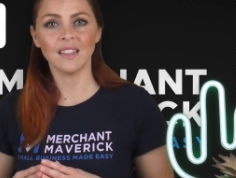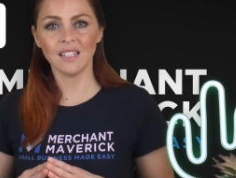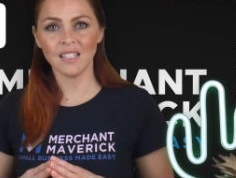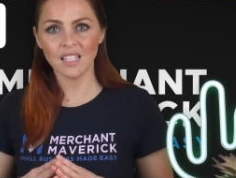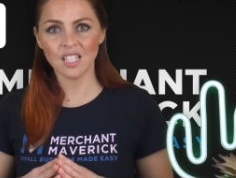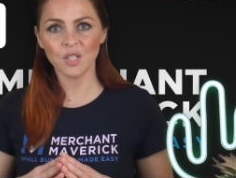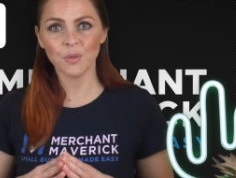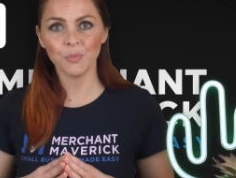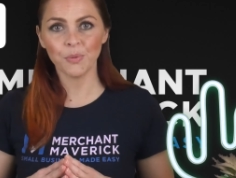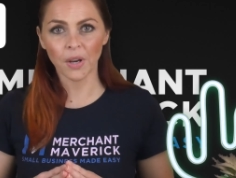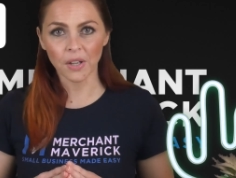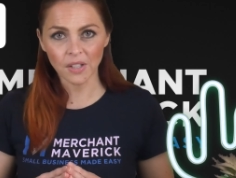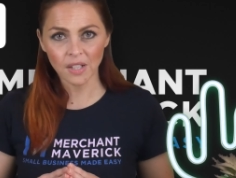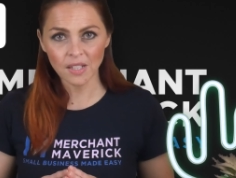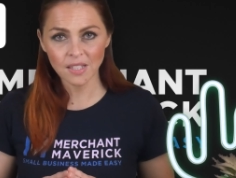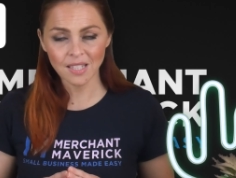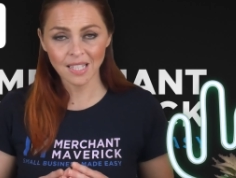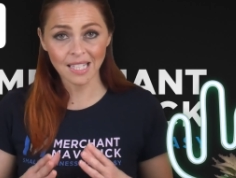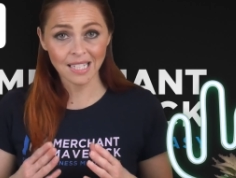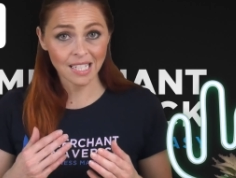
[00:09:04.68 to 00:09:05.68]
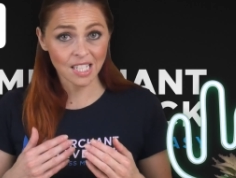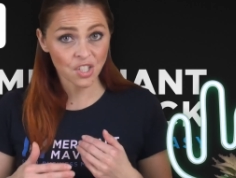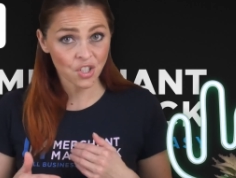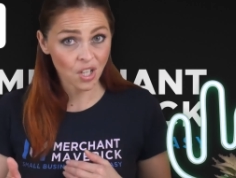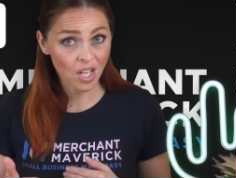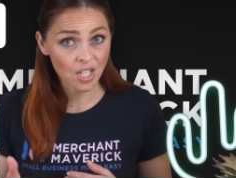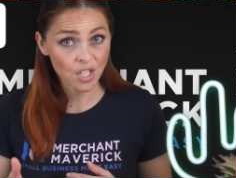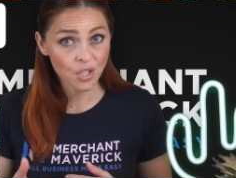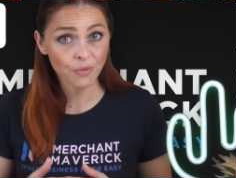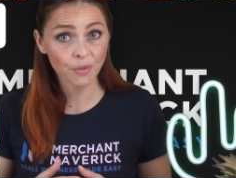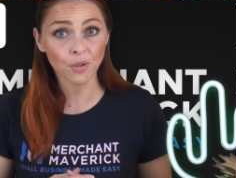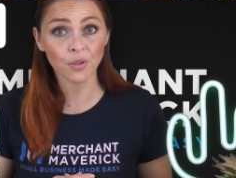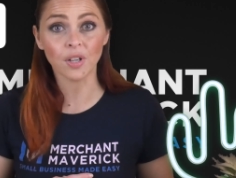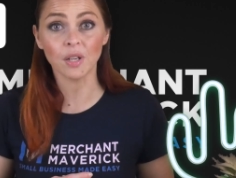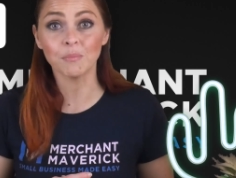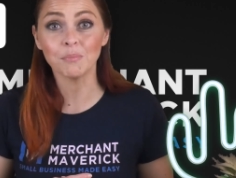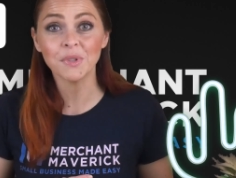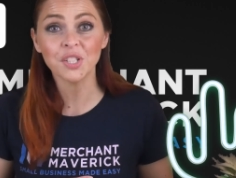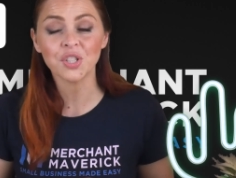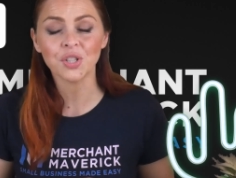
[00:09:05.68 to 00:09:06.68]
these products in exchange for a
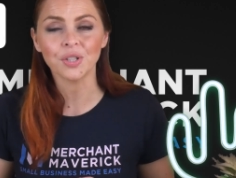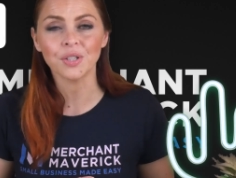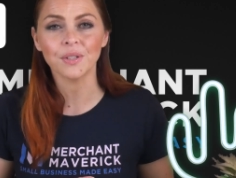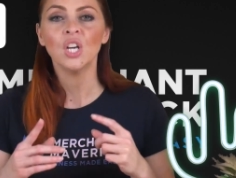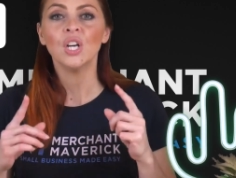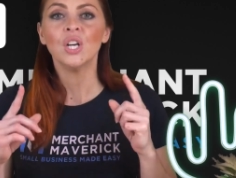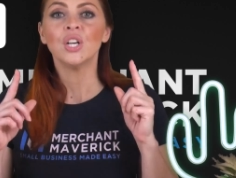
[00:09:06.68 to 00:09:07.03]
commission.